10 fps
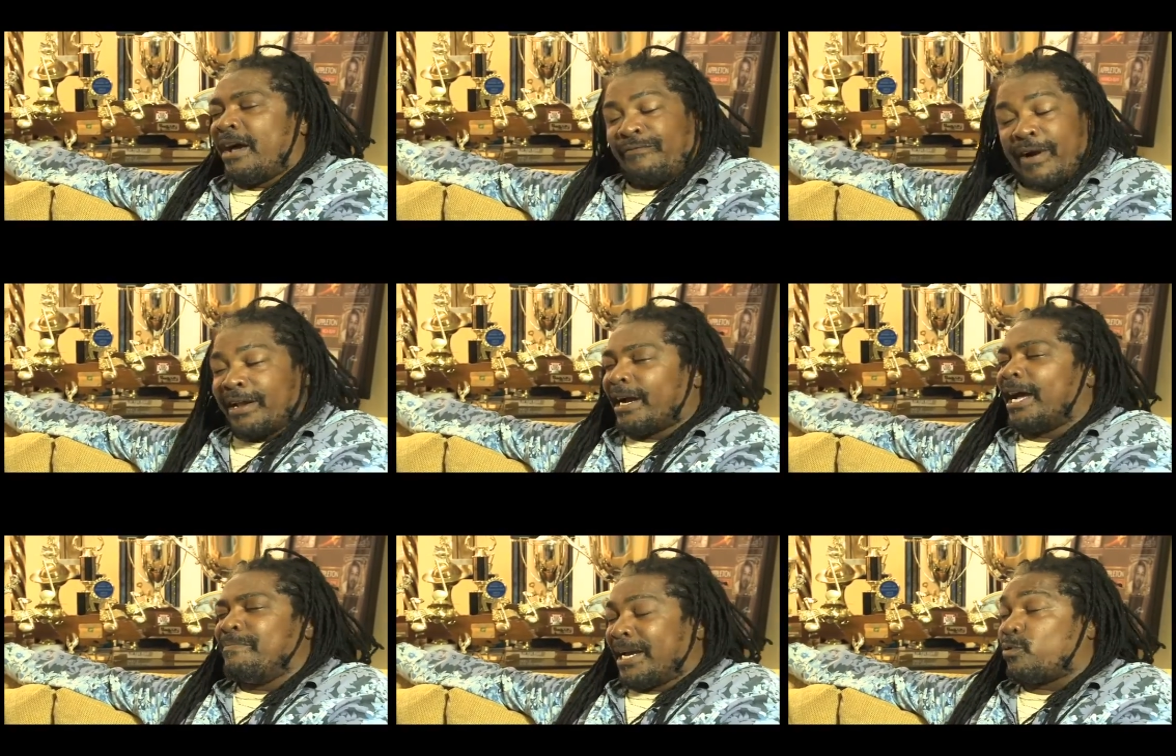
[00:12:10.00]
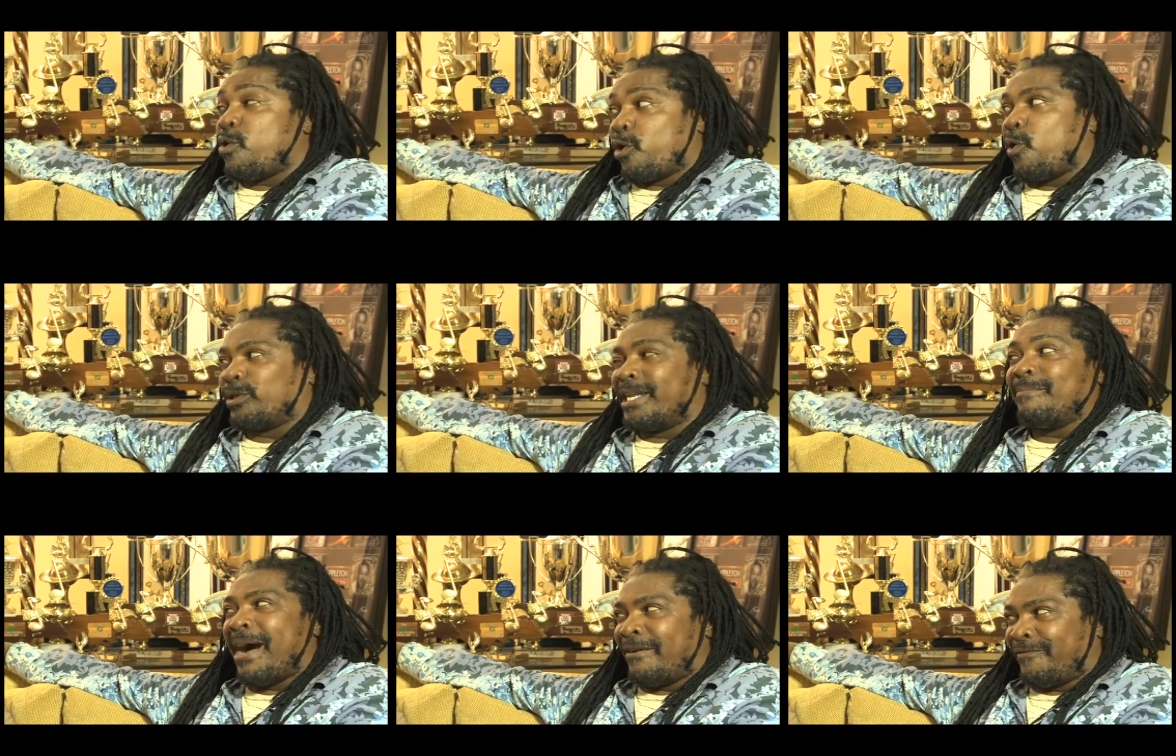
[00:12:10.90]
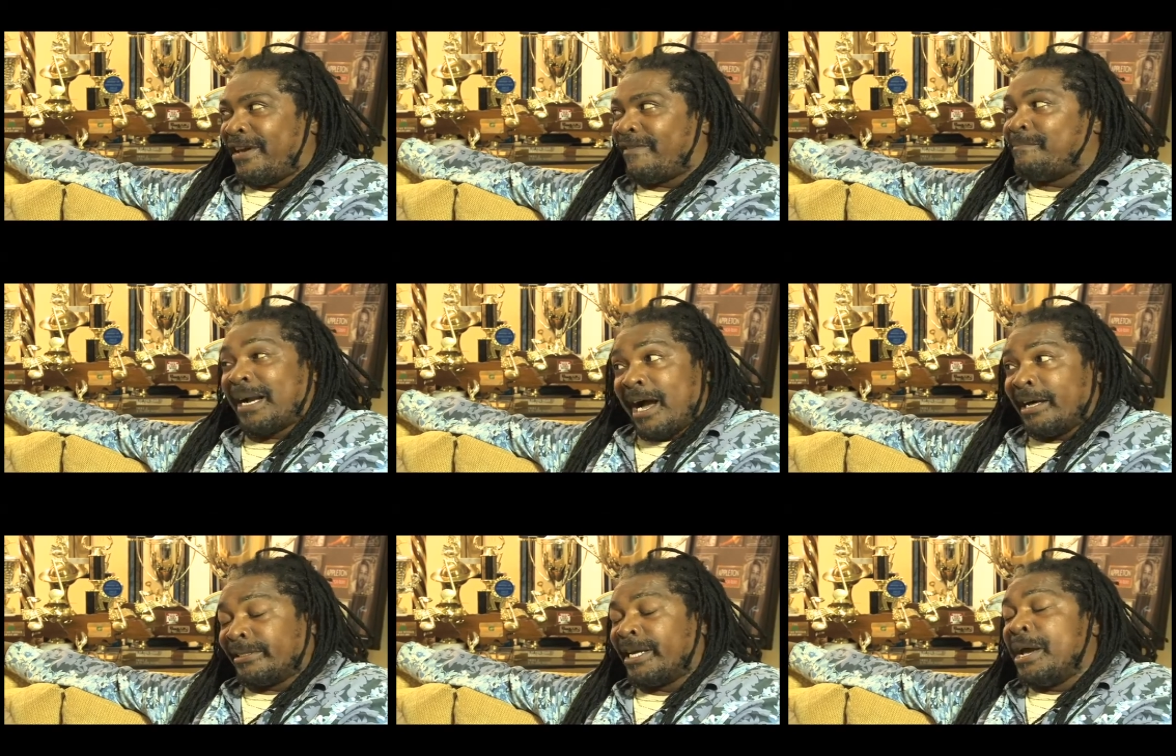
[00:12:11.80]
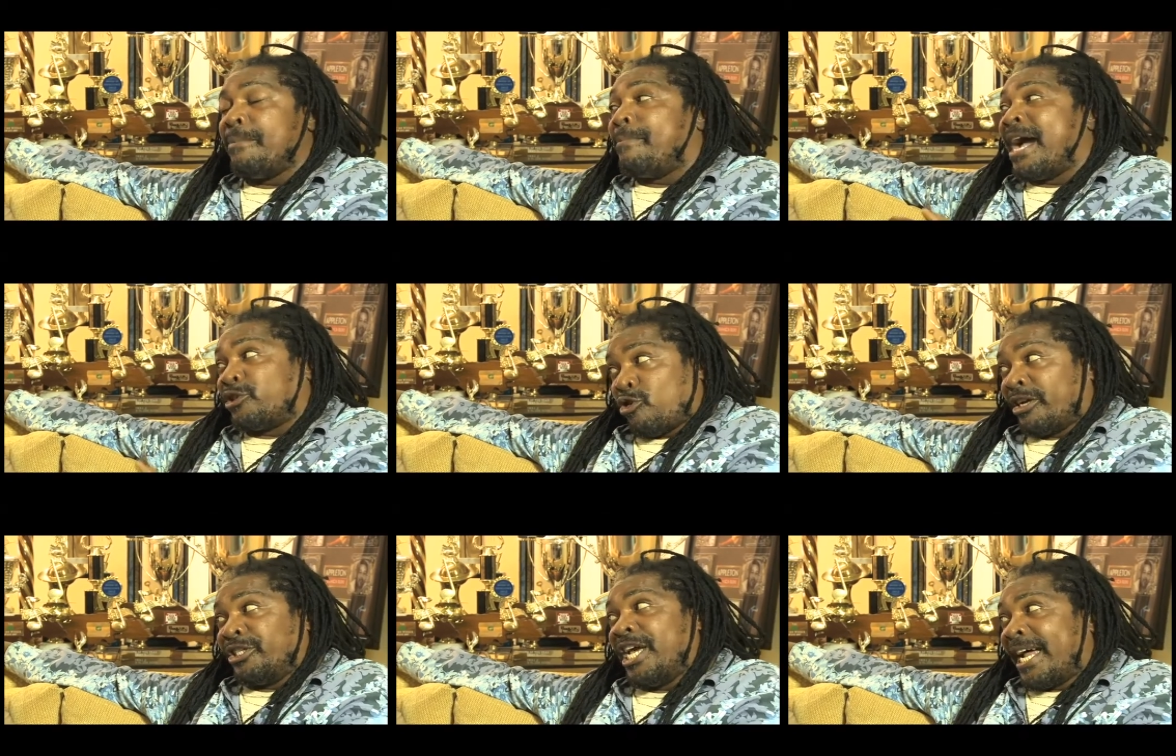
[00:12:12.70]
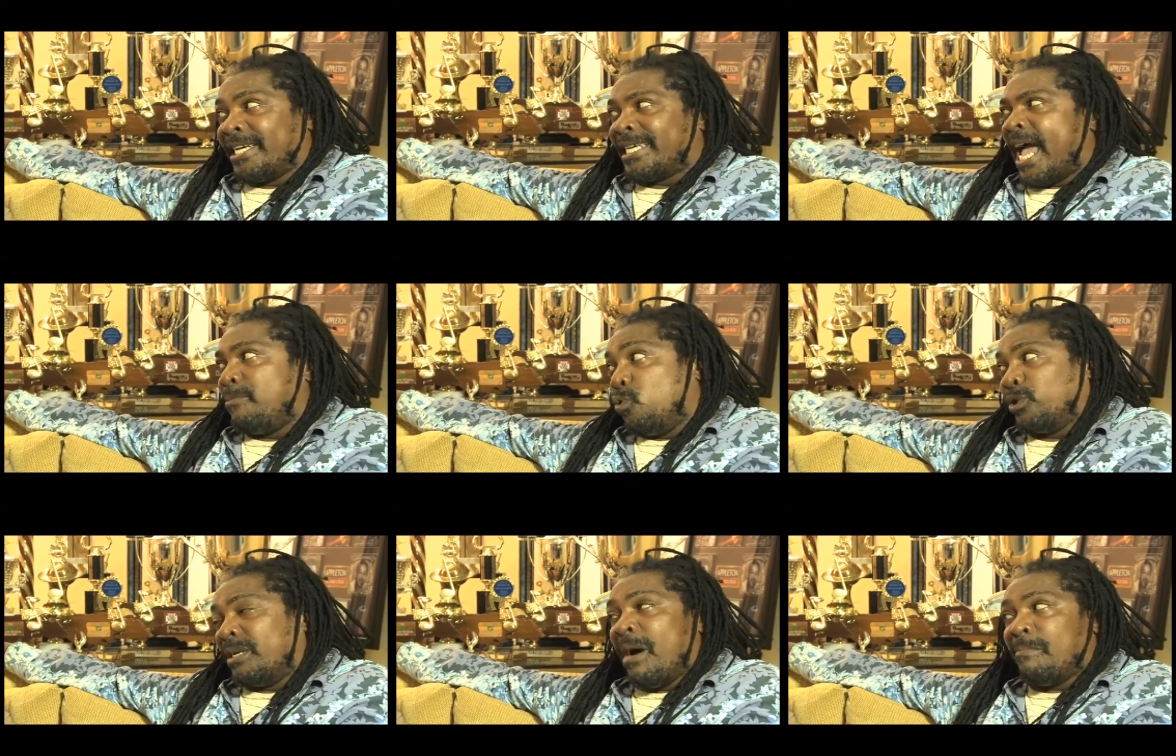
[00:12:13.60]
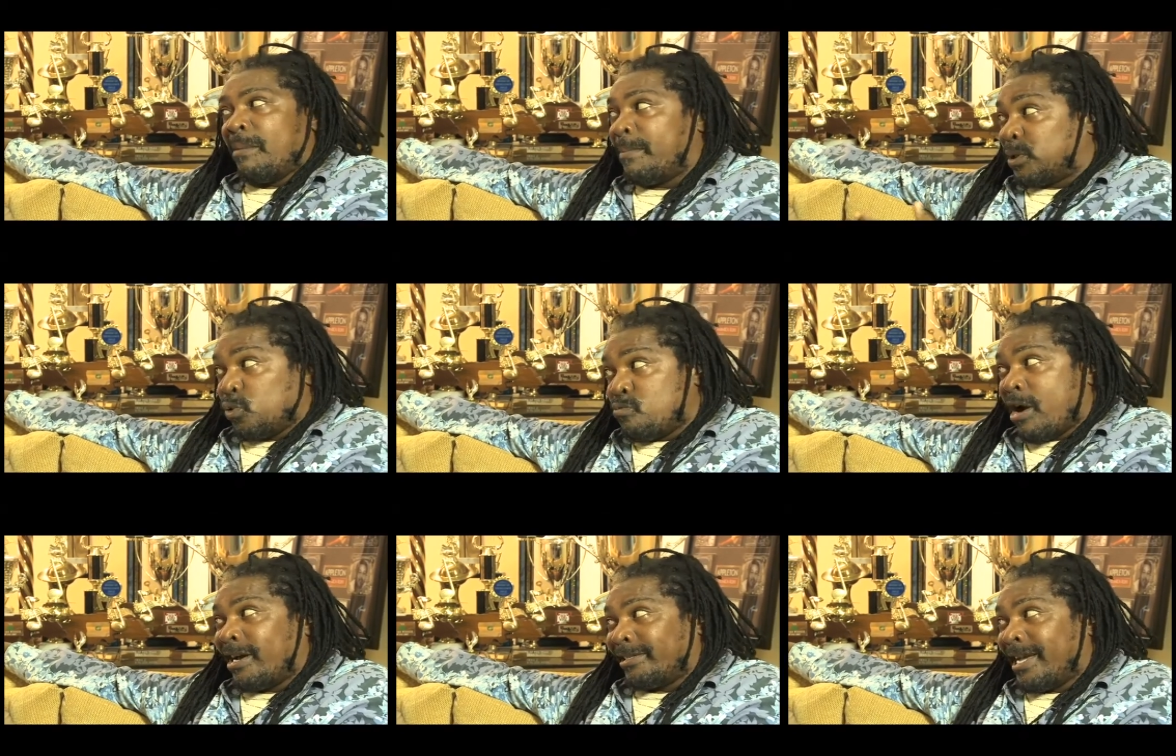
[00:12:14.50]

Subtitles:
And Father God make it work out in my favor because my tragedy at the time, losing my mom and my two brothers,